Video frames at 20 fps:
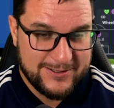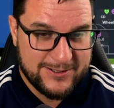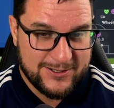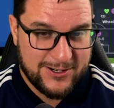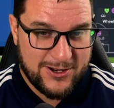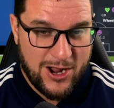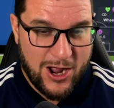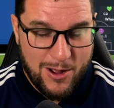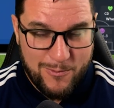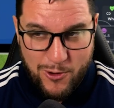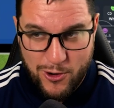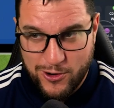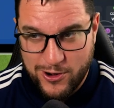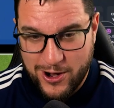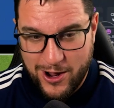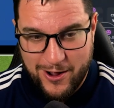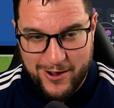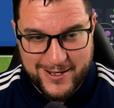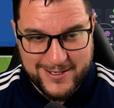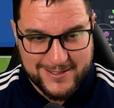Come on,
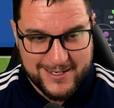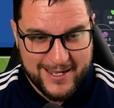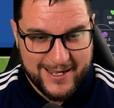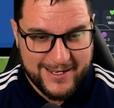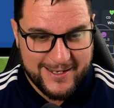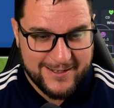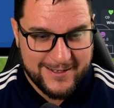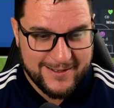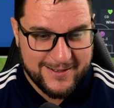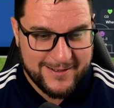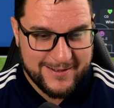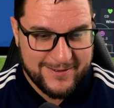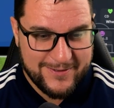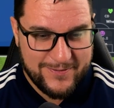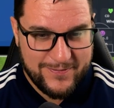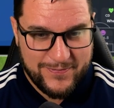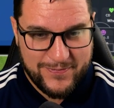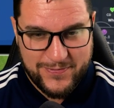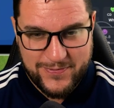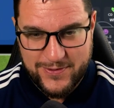Guiseley.
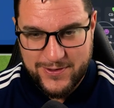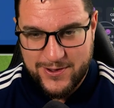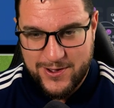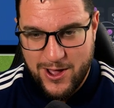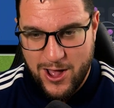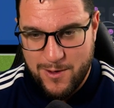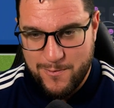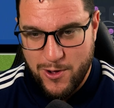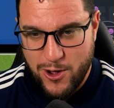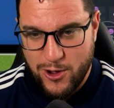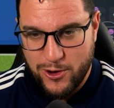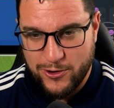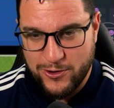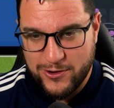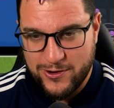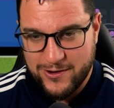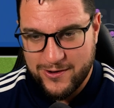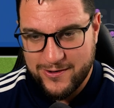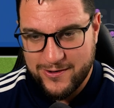Come on.